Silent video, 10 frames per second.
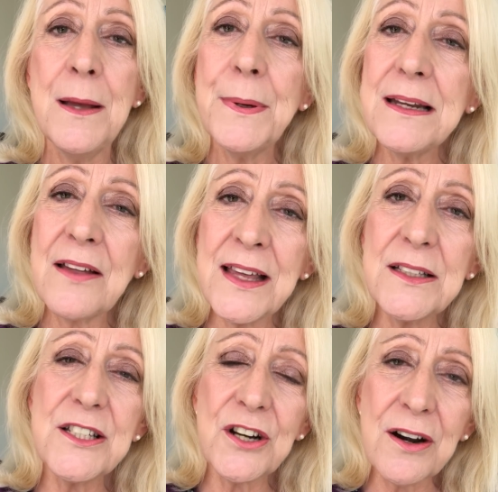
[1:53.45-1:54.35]
But I
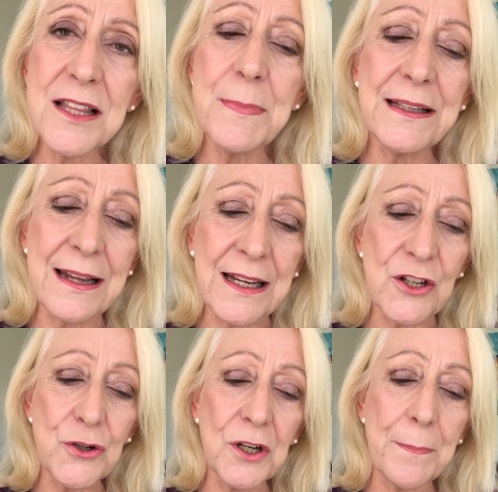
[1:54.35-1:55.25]
think start at the beginning
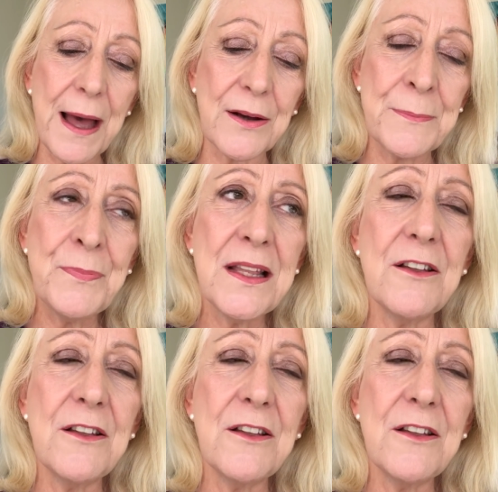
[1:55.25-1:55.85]
and talk about